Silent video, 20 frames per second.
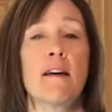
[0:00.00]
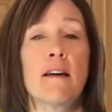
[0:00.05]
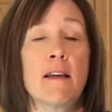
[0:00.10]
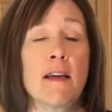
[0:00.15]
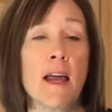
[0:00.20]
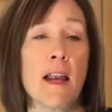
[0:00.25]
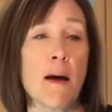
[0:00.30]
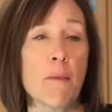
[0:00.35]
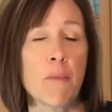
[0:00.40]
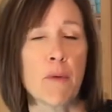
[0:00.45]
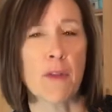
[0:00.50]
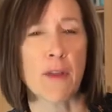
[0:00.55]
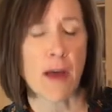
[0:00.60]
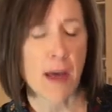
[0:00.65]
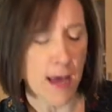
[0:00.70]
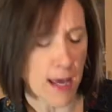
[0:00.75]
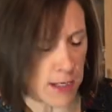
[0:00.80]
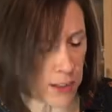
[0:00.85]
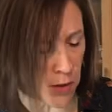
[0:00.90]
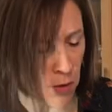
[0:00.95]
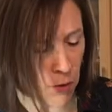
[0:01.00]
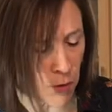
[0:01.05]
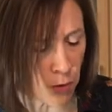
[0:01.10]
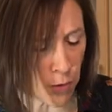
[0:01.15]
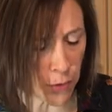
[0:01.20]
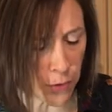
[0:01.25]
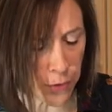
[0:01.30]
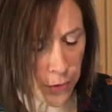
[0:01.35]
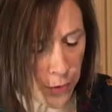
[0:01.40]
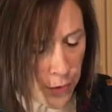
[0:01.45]
get up with a head
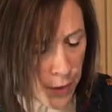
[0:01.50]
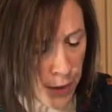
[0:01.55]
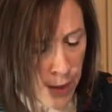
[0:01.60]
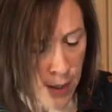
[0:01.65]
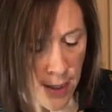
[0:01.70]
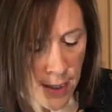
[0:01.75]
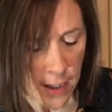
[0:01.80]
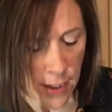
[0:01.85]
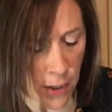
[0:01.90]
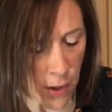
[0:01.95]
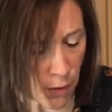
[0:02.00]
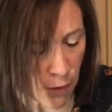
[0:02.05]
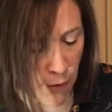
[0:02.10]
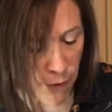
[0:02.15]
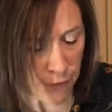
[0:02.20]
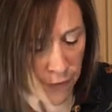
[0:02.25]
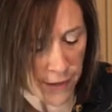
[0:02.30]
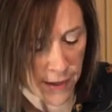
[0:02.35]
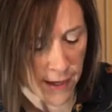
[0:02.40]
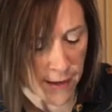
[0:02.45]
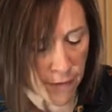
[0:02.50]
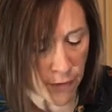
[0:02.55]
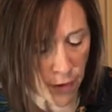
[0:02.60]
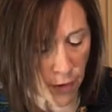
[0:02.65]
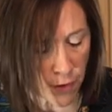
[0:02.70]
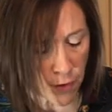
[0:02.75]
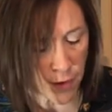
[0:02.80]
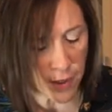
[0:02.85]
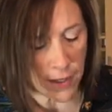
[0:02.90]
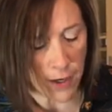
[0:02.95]
cold, or a
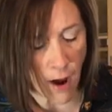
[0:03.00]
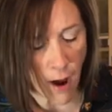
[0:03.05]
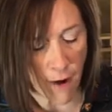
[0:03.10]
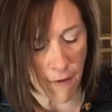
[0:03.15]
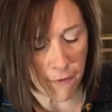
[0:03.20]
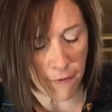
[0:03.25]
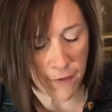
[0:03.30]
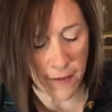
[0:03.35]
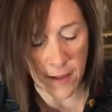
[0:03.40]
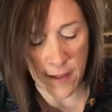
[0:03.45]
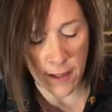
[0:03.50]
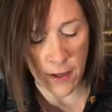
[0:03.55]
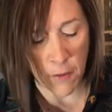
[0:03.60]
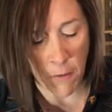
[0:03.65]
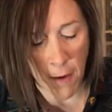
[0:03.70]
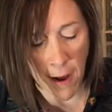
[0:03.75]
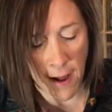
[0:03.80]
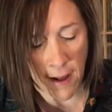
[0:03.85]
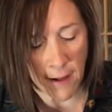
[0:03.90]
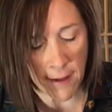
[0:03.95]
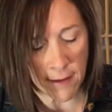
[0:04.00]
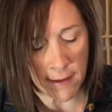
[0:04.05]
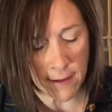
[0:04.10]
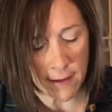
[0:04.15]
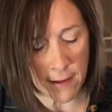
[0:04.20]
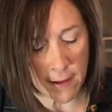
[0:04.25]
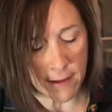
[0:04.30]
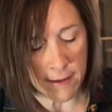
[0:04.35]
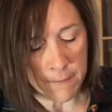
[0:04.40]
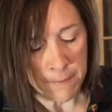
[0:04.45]
fever and not feeling well,
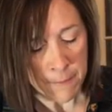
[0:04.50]
and